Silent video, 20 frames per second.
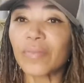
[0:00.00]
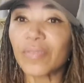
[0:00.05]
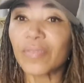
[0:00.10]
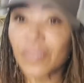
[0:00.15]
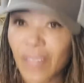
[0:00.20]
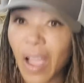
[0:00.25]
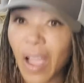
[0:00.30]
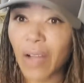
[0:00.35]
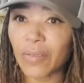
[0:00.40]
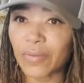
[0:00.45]

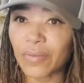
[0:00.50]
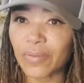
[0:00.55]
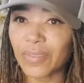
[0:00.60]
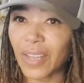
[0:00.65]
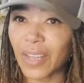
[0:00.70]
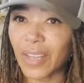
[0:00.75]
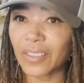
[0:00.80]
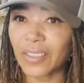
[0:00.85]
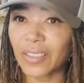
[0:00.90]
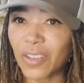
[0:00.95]
No,
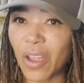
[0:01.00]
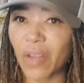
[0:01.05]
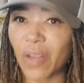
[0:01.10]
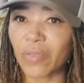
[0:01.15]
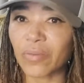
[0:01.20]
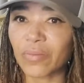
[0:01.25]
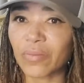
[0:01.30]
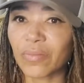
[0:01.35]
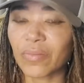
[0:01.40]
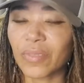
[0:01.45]
that's a no.
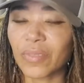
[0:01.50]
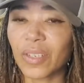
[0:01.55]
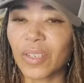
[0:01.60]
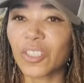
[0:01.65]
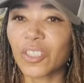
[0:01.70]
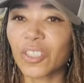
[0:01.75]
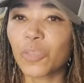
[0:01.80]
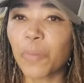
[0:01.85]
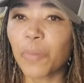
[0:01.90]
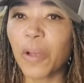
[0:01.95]

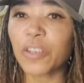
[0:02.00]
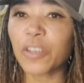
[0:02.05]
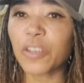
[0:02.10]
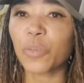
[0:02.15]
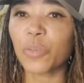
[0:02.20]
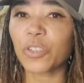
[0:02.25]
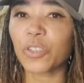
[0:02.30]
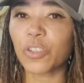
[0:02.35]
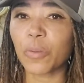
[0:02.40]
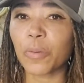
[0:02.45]
Especially
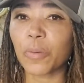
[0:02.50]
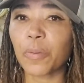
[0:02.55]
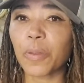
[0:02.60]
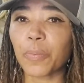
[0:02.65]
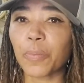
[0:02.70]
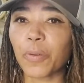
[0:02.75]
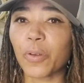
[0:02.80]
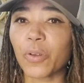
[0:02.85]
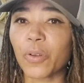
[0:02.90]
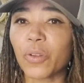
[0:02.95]
when so many
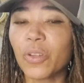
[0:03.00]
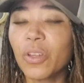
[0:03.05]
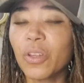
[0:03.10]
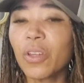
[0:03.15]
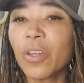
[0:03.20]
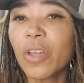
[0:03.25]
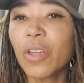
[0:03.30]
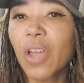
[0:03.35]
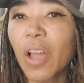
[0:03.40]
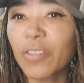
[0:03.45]
people
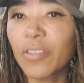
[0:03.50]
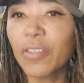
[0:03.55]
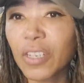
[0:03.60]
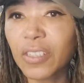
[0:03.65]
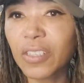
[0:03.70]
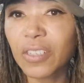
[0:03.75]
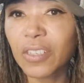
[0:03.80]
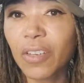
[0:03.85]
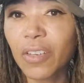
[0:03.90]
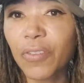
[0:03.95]
have
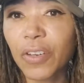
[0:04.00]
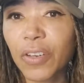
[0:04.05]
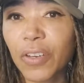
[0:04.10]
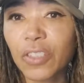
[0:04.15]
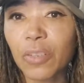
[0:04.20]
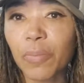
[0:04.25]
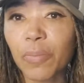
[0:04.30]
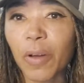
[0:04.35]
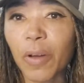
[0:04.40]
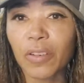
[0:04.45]
sensitivities
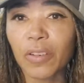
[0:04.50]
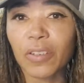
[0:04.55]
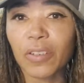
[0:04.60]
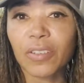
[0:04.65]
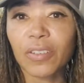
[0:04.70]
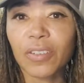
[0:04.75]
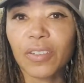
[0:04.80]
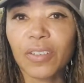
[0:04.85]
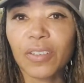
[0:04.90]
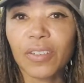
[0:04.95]
to butter.
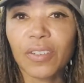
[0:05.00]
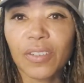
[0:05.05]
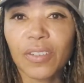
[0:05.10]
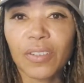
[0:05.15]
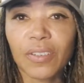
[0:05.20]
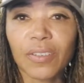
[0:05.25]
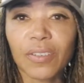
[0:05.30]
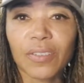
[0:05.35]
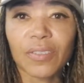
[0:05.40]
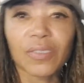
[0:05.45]

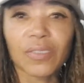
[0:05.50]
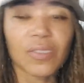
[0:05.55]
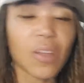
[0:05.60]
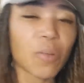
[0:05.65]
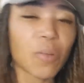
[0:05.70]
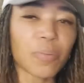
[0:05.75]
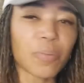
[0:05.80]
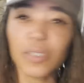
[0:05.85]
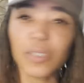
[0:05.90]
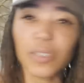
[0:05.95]

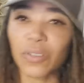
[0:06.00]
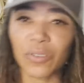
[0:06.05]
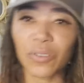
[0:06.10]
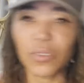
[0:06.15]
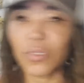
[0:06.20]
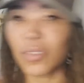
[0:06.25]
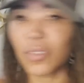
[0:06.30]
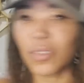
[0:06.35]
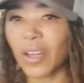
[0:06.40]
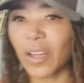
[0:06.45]
No, please don't
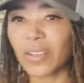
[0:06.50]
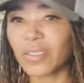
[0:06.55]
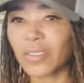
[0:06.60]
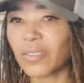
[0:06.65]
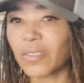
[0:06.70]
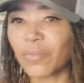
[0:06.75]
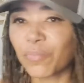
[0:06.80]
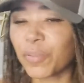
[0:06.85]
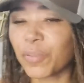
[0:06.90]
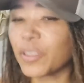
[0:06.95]
do that.
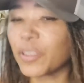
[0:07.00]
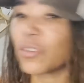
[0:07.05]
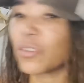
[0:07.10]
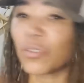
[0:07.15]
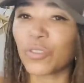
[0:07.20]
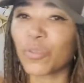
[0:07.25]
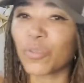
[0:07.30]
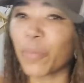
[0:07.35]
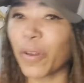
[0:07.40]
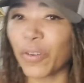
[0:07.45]
Please
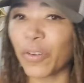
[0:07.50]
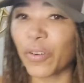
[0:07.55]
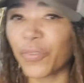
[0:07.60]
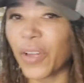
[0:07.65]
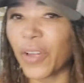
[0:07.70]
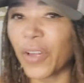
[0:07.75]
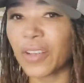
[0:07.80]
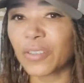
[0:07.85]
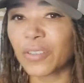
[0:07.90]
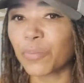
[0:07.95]
don't do butter
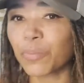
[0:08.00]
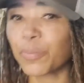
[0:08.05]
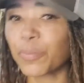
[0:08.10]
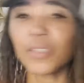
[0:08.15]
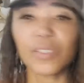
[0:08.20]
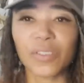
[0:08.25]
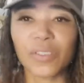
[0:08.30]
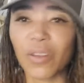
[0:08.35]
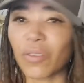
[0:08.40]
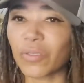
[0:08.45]
fast.
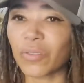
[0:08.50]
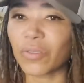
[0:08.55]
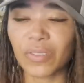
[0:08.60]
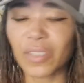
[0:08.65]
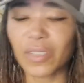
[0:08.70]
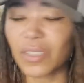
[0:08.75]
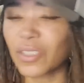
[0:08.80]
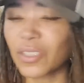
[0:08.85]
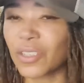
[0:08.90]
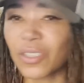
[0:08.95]
Please don't.
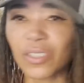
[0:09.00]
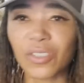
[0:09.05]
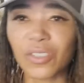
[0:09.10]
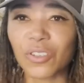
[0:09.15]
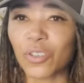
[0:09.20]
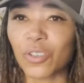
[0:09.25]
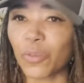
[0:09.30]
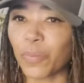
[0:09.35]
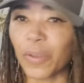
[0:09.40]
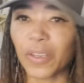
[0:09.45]
That's just
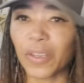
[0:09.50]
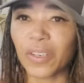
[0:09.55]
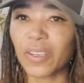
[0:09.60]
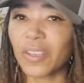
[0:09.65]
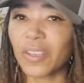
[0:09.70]
stupid.